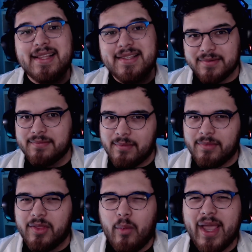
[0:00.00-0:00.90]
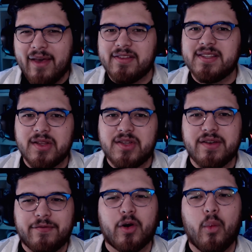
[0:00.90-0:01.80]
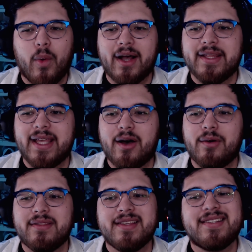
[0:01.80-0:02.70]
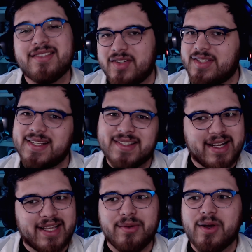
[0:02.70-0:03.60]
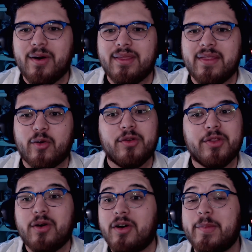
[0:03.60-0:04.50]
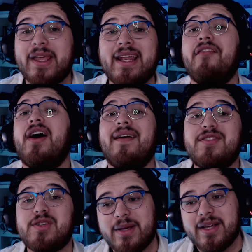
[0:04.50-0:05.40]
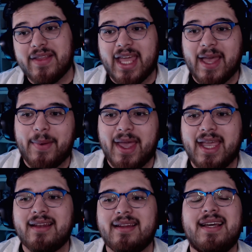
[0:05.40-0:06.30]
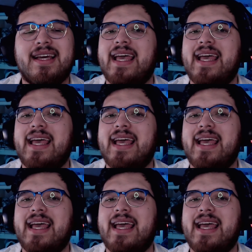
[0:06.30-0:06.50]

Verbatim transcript: And Though we haven't touched it for a while now, this is just us letting you know that there will no longer be any live streaming of the campaign.